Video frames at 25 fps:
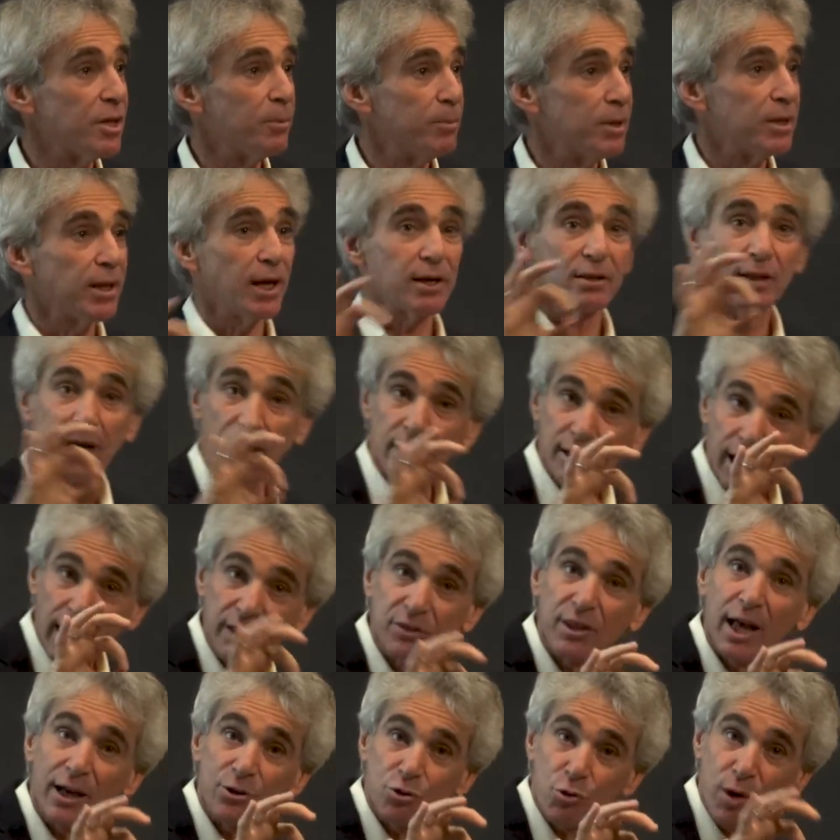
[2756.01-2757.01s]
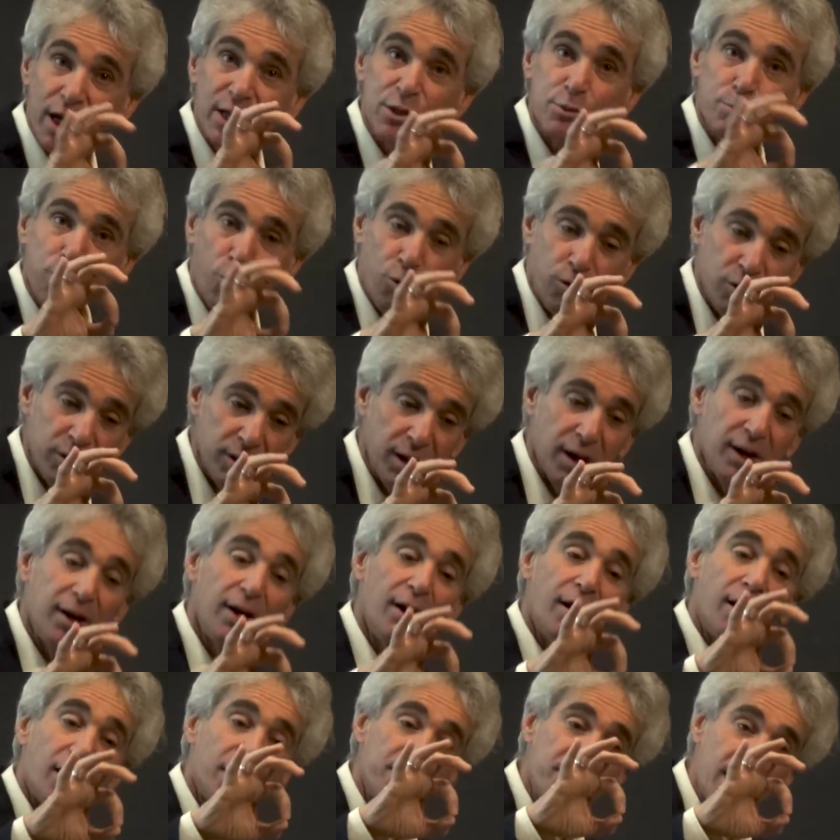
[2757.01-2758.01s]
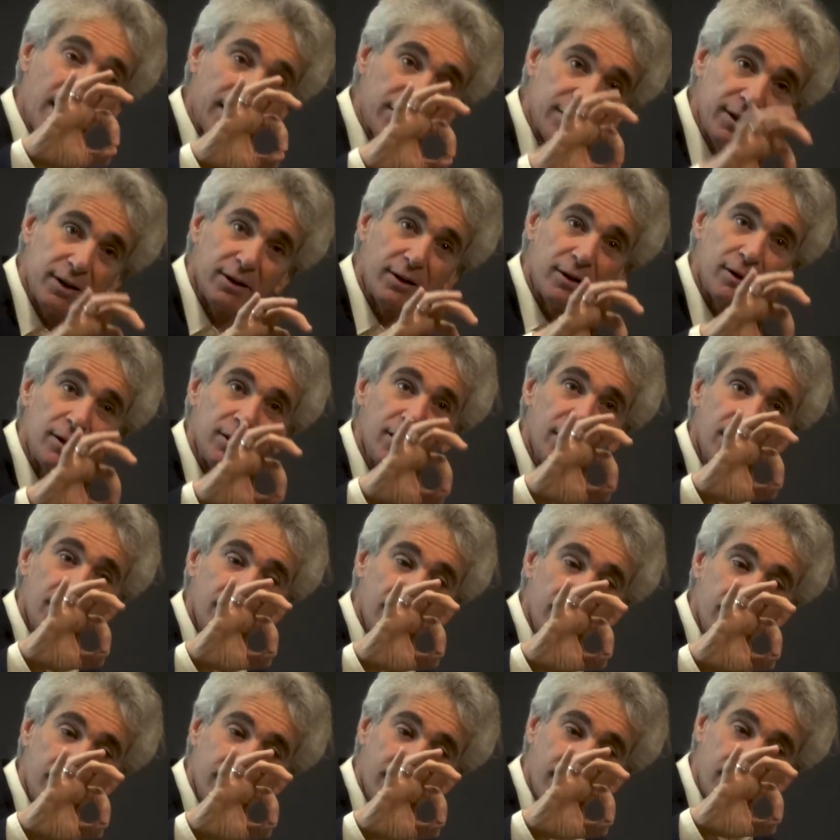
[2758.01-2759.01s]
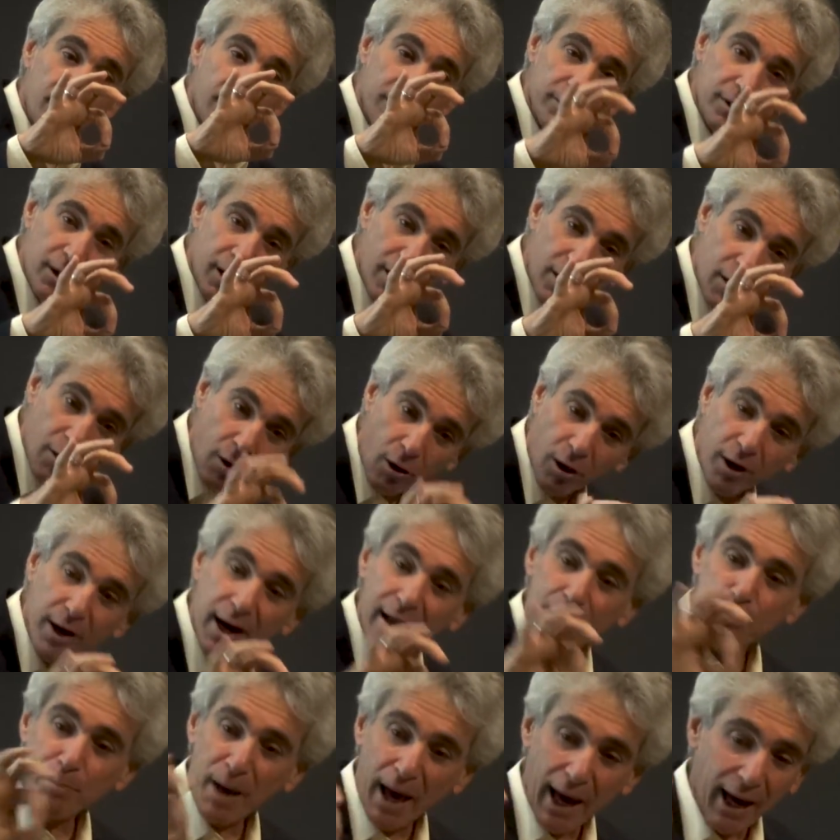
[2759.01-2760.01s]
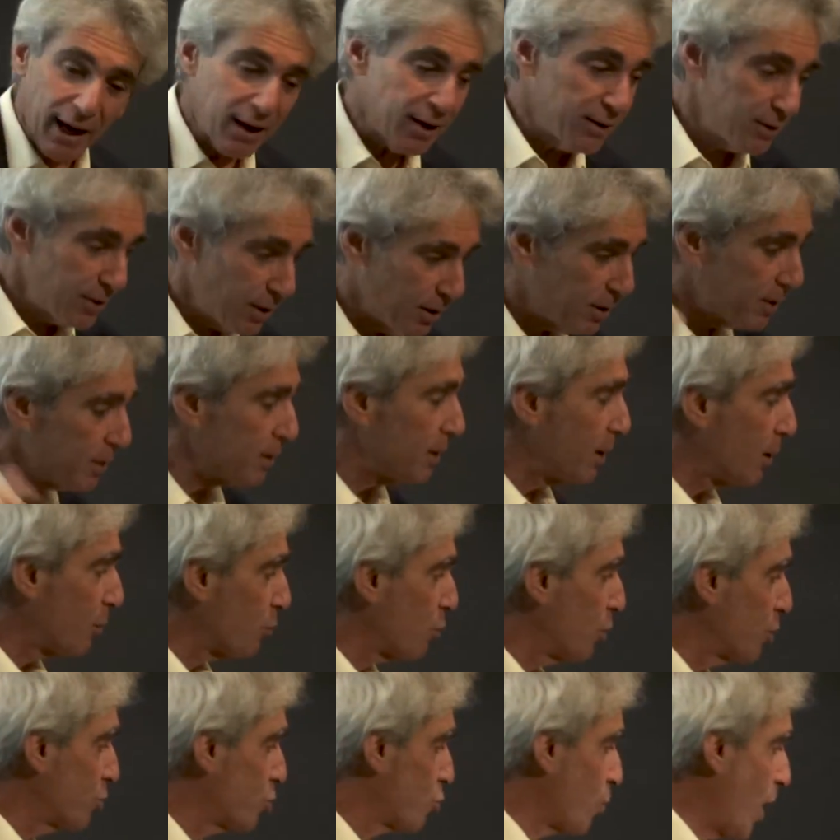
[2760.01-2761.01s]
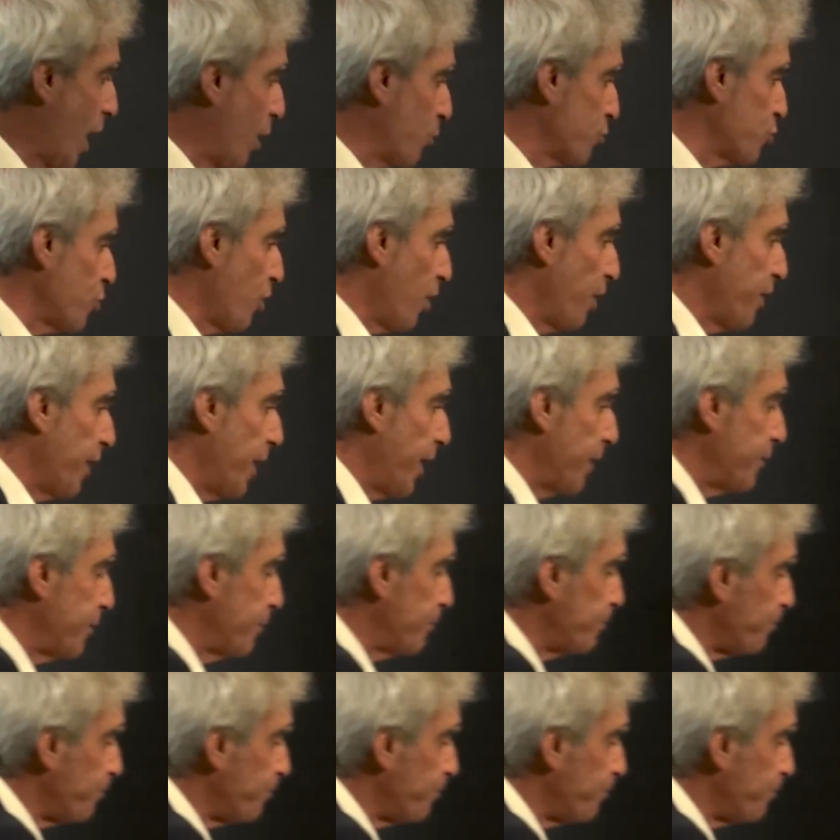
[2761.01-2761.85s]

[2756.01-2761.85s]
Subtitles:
I mean, like that transport of that little the RNA packet. João saw that.